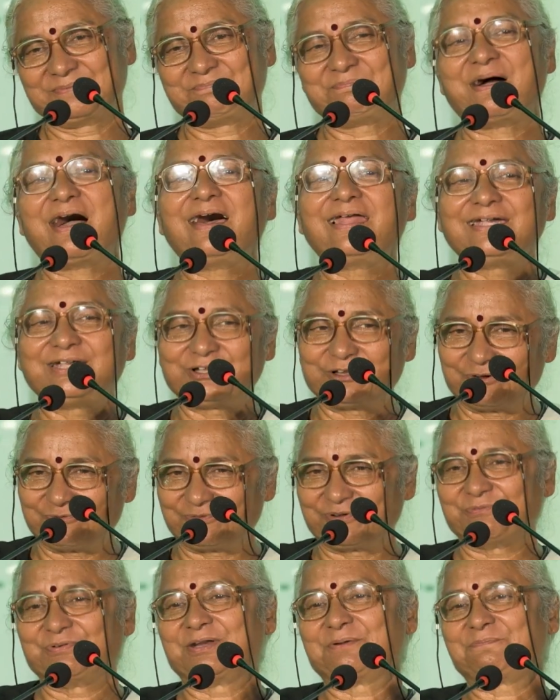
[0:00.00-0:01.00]
part
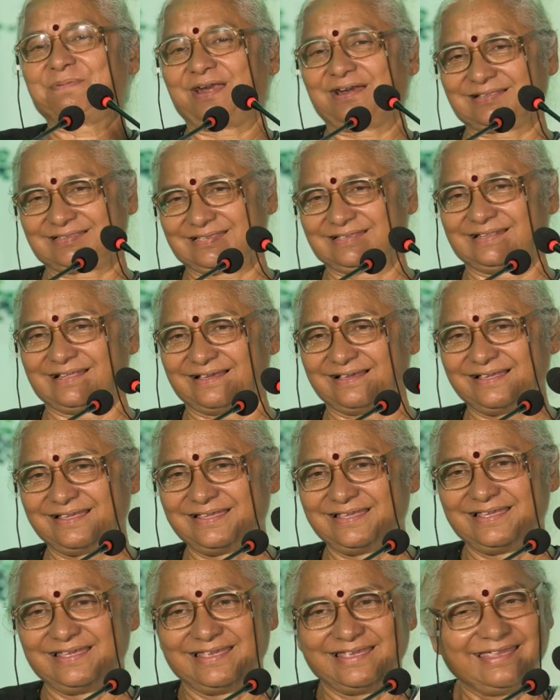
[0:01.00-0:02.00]
of our prarthana
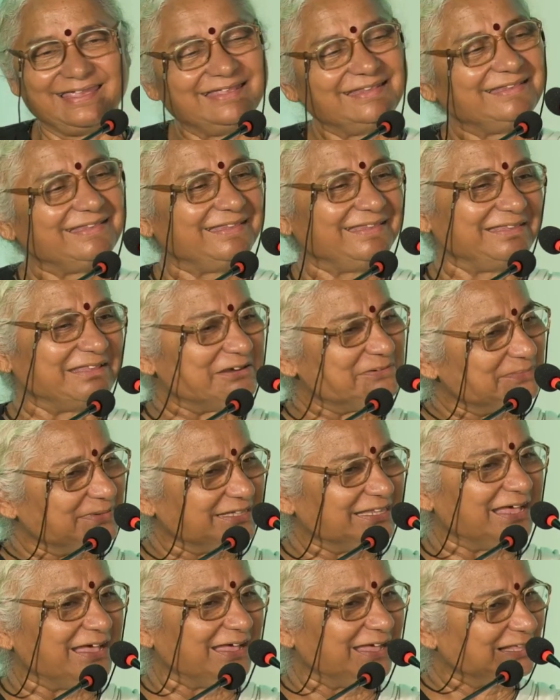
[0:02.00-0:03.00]
in
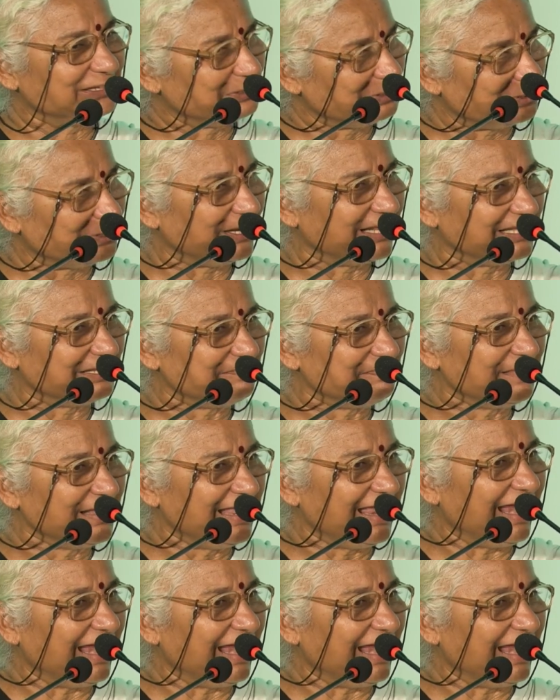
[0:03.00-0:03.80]
Narmada Andolan.